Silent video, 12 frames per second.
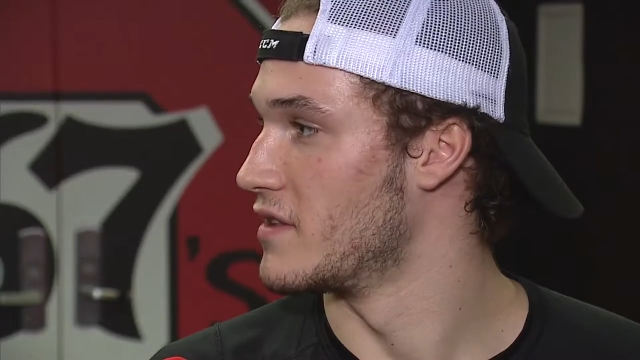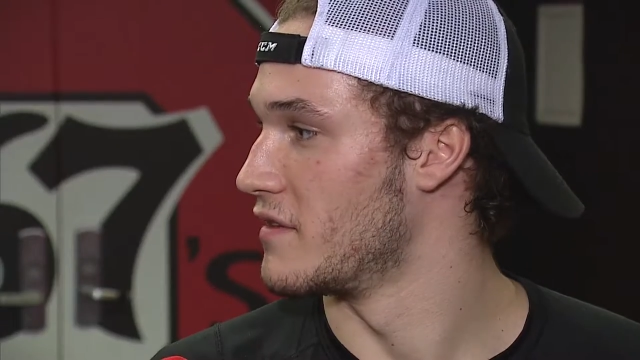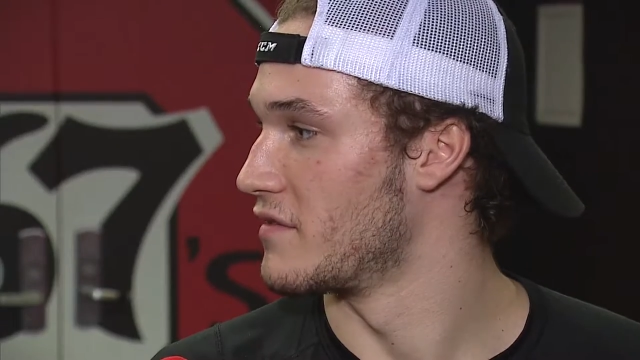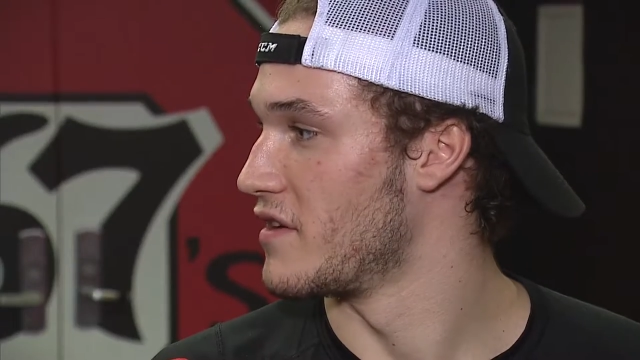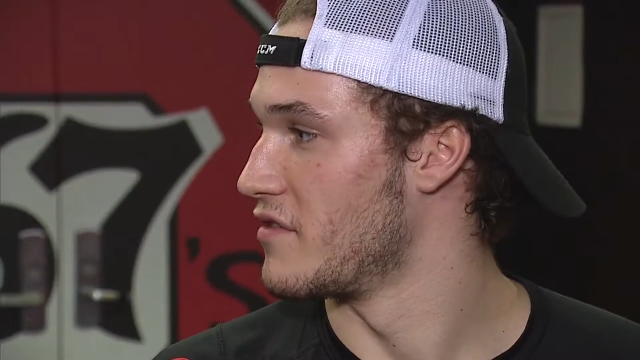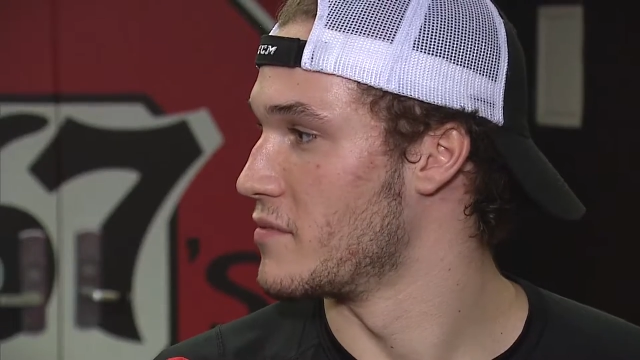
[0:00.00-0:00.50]
they've
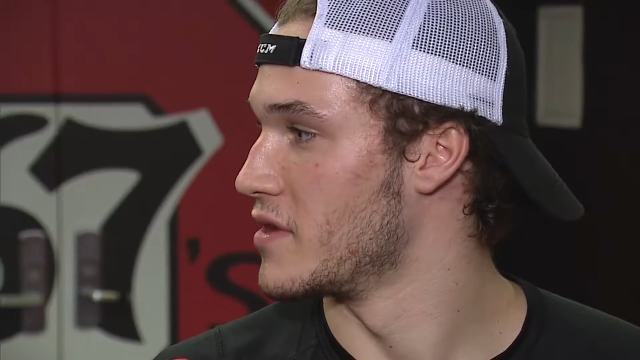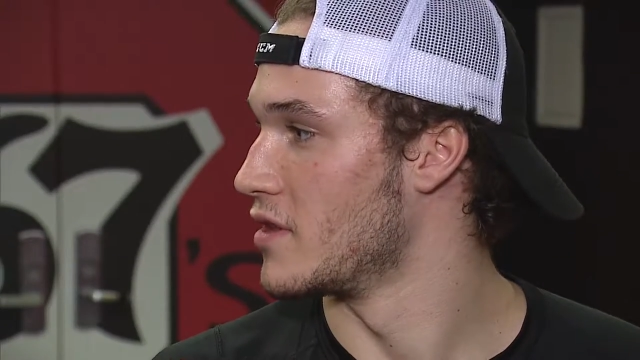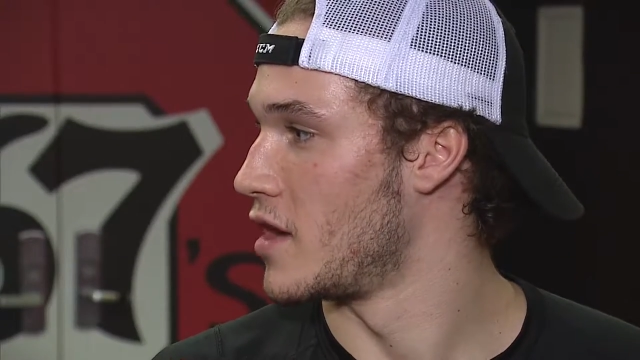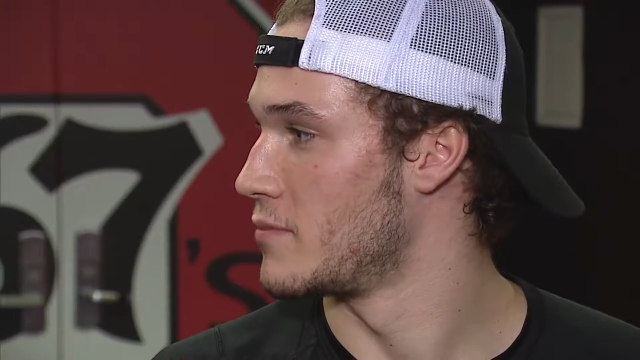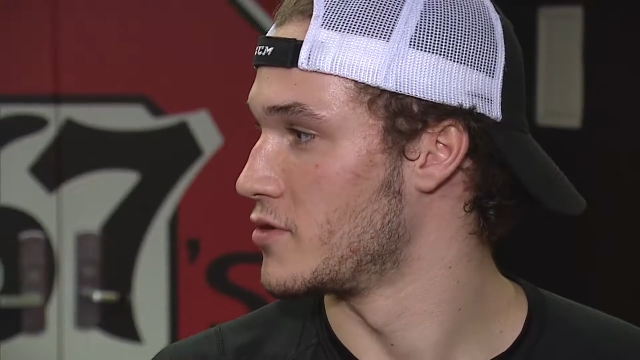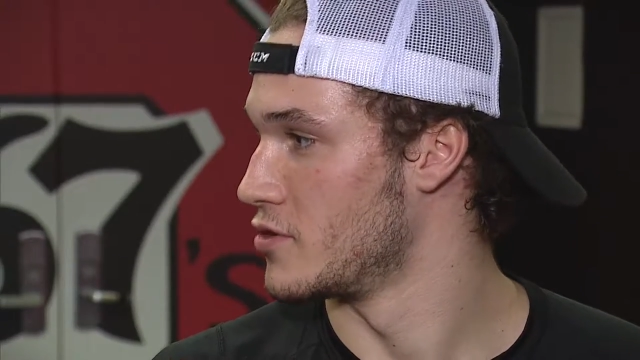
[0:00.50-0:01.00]
given me an
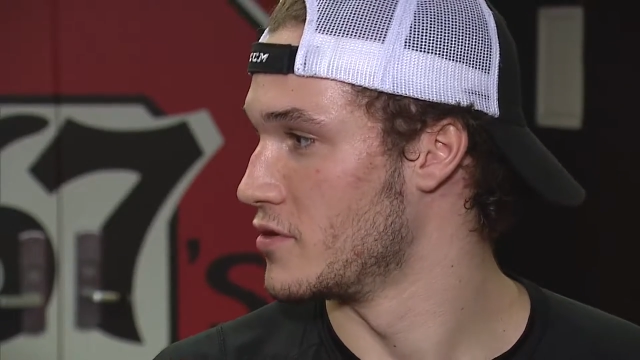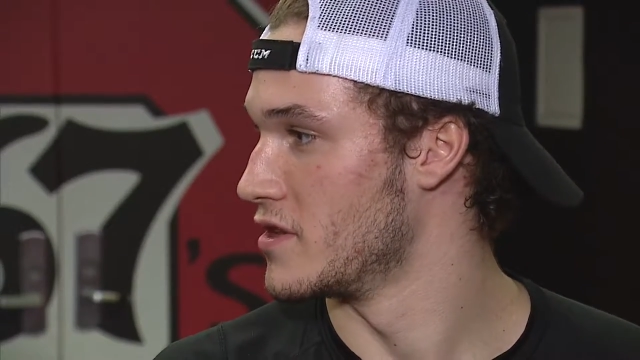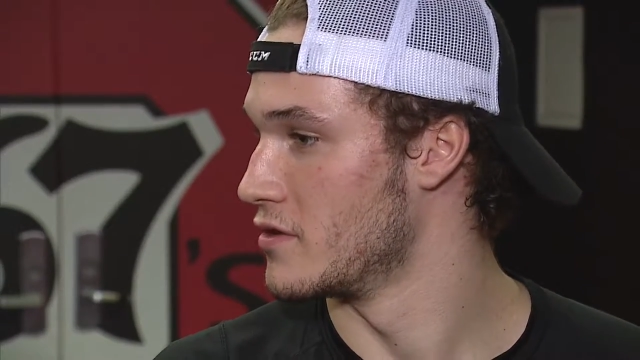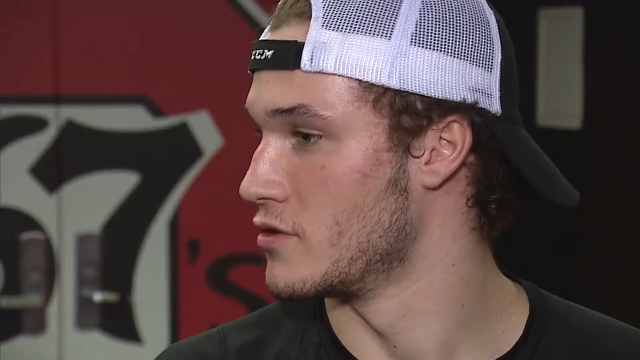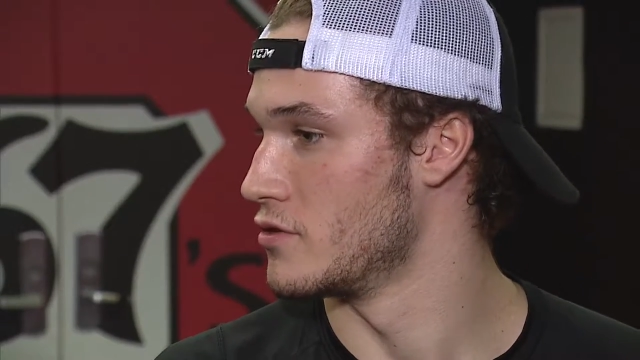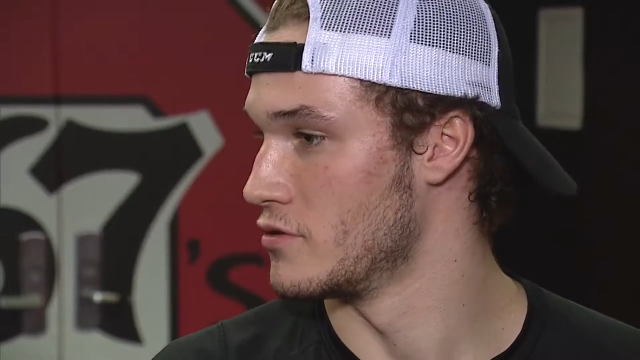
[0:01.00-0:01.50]
opportunity
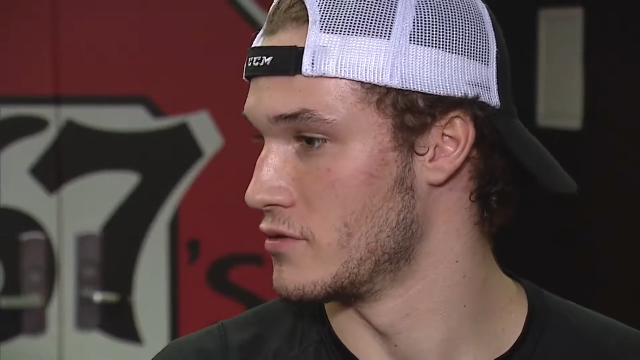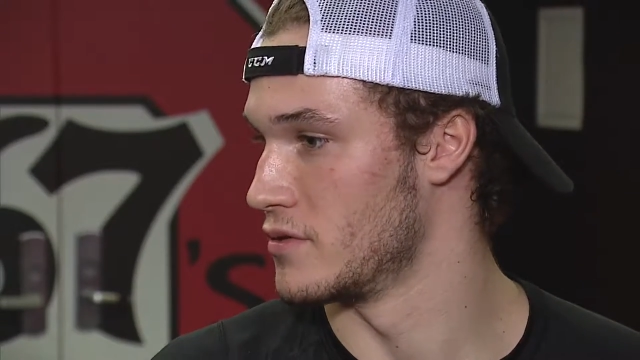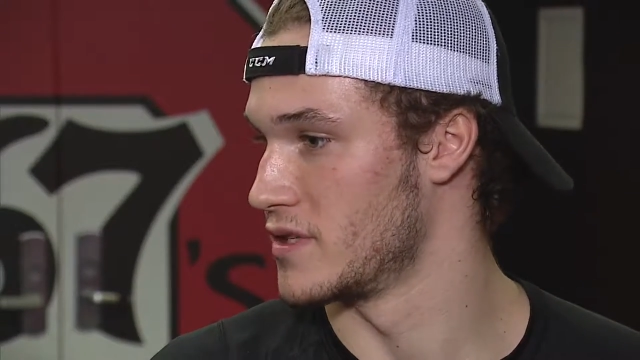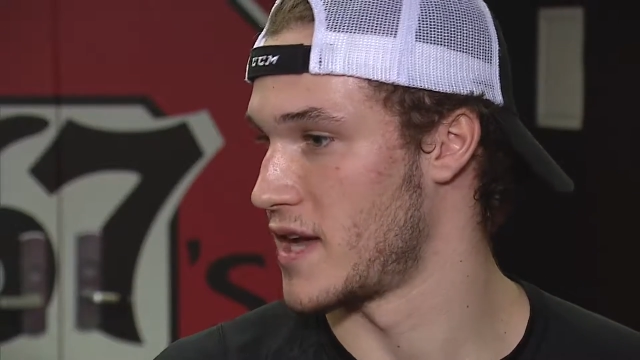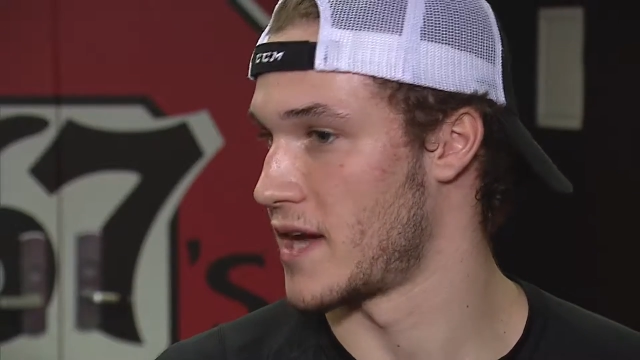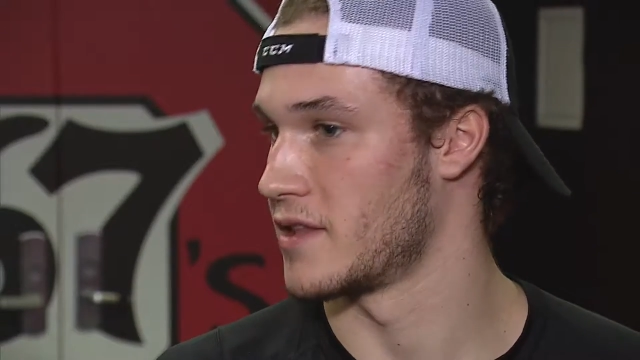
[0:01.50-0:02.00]
to do
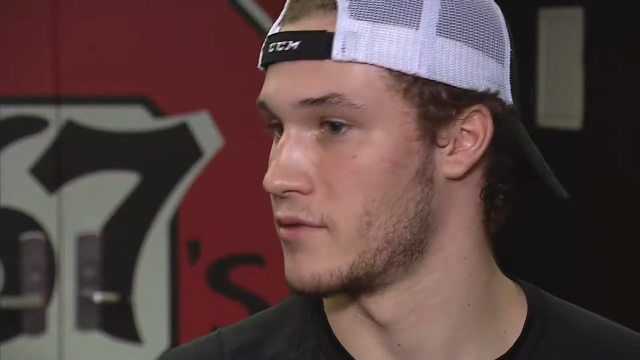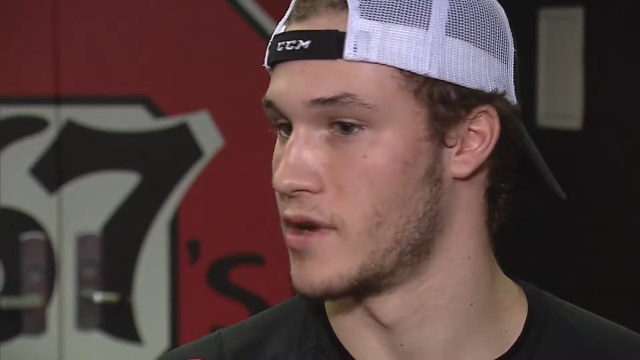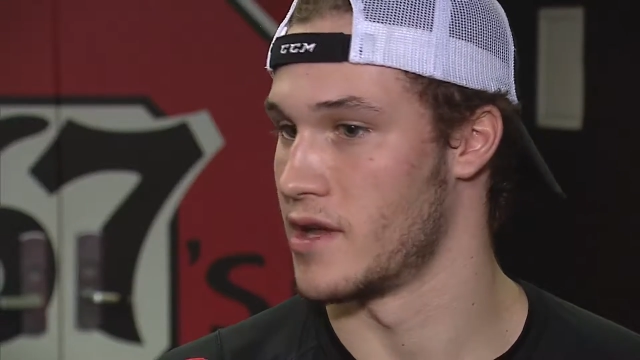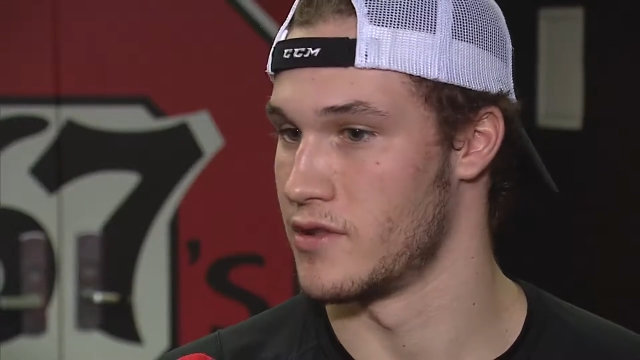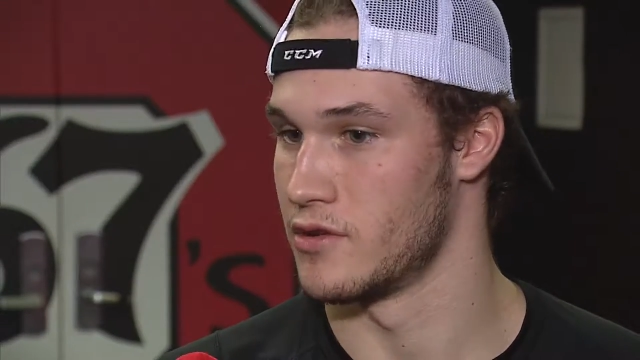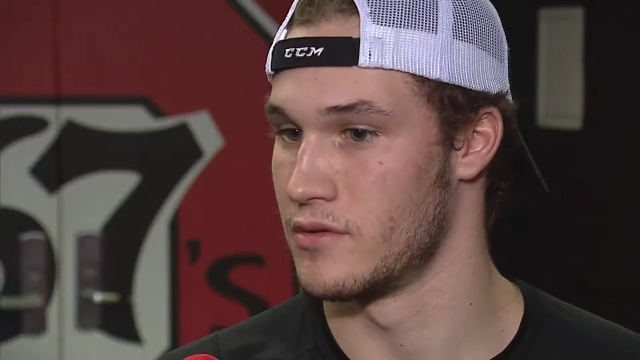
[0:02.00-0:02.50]
exactly what
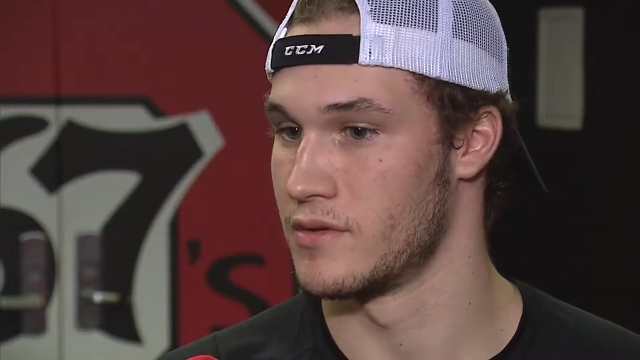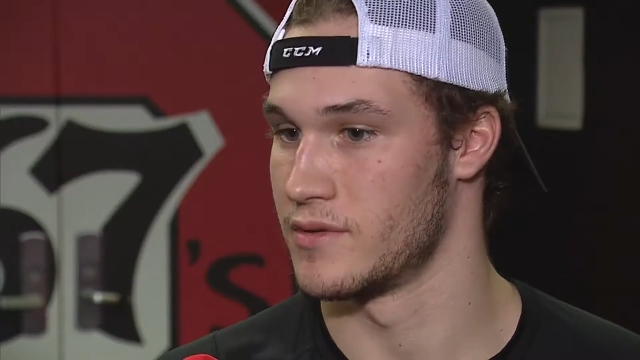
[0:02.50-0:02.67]
I do,